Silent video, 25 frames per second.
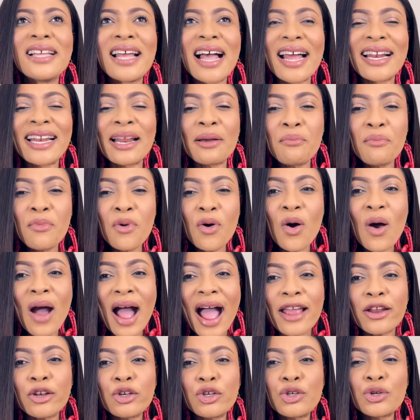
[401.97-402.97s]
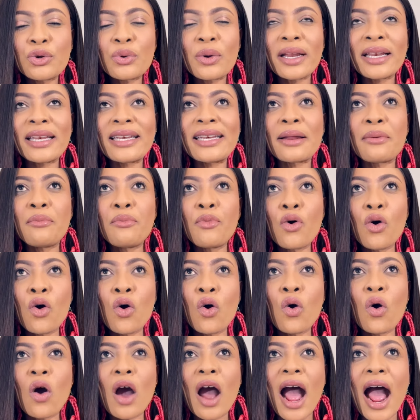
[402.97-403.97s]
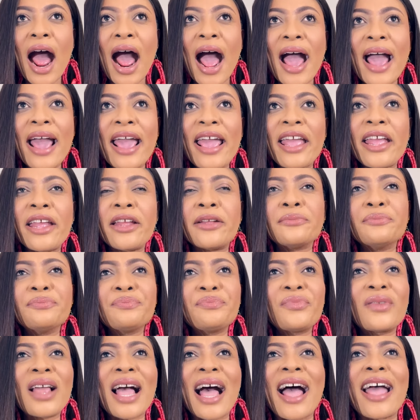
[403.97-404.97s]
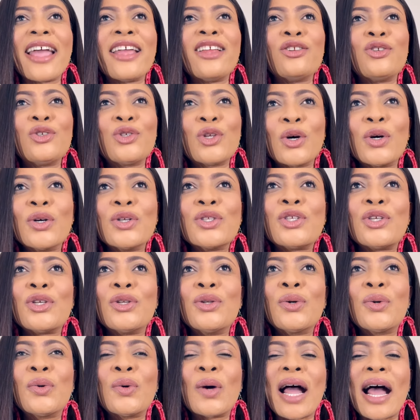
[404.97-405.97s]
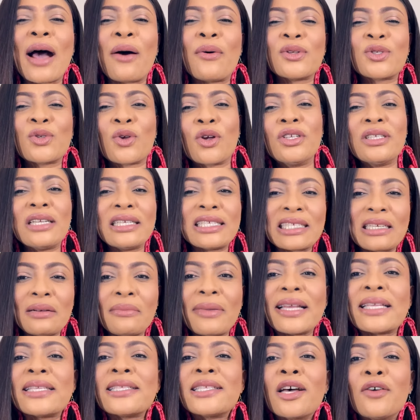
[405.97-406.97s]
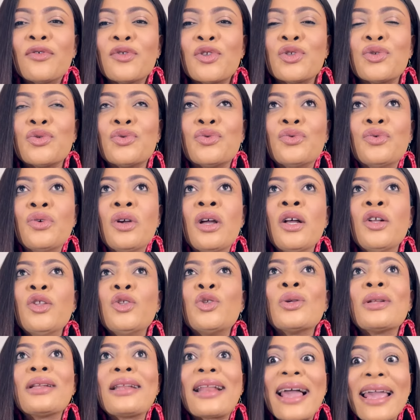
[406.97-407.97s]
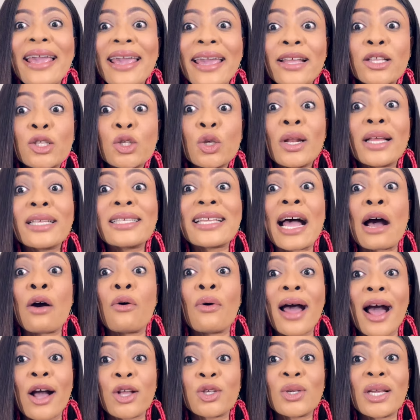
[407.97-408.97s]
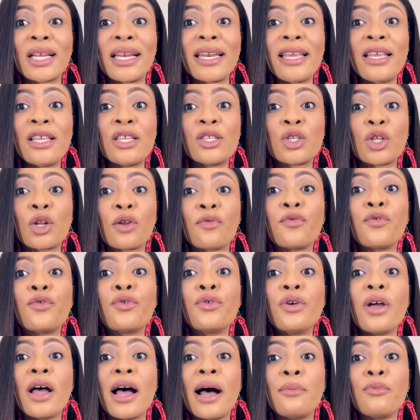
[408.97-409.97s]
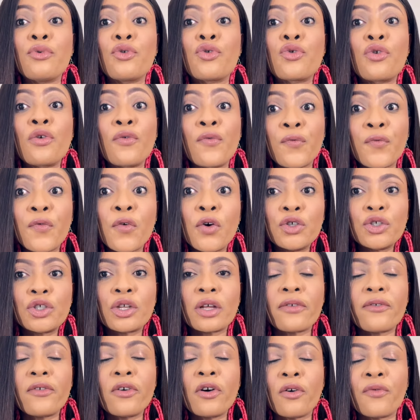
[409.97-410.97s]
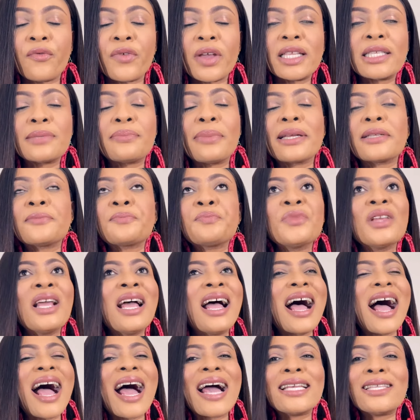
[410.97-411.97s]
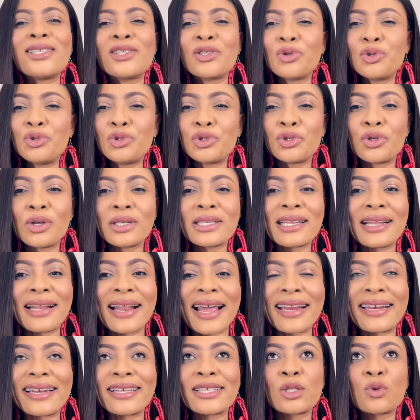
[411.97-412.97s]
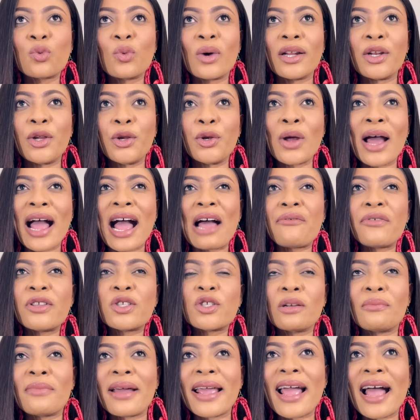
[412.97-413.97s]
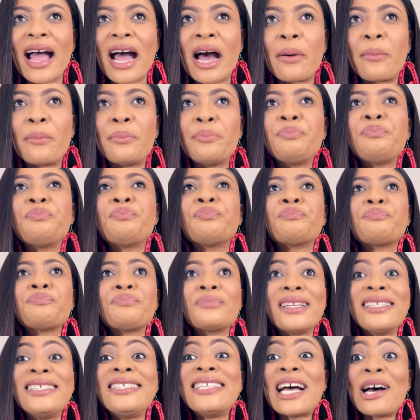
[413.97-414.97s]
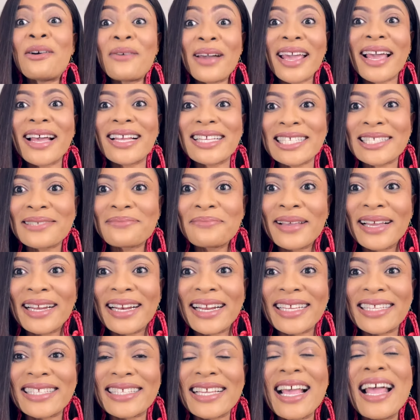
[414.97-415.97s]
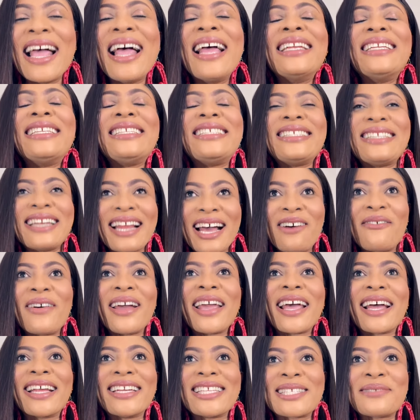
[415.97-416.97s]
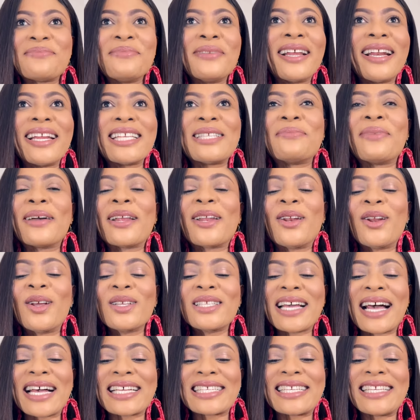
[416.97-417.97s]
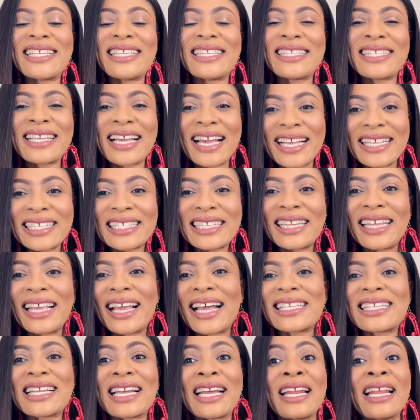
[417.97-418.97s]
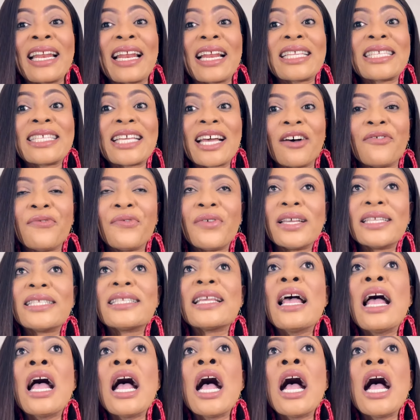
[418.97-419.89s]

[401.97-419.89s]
The more I do it, the more I don't, you know. I was conditioning myself to like it so that I'll actually sort of grow fond of it, but I still do not like this one, you know. I have it on my arm now. I can smell it, but not as intensely as other Lattafas.